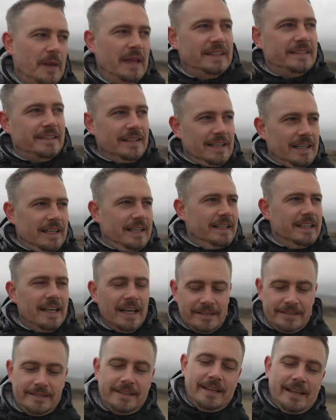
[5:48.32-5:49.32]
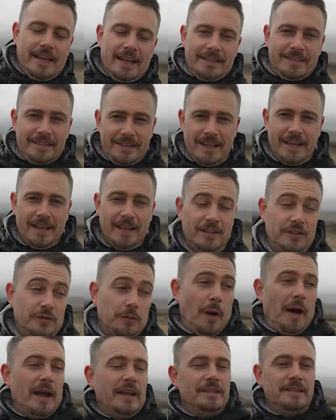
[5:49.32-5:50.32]
Basically, yesterday I stated
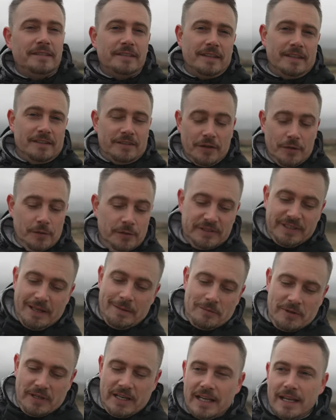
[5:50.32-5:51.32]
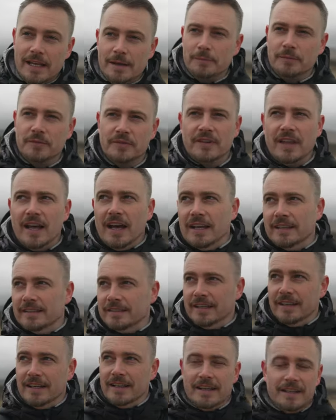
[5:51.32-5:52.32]
twice in two separate clips that
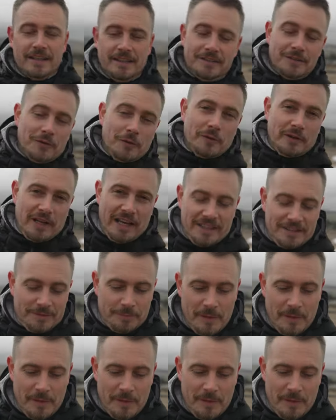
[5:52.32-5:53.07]
there's no nice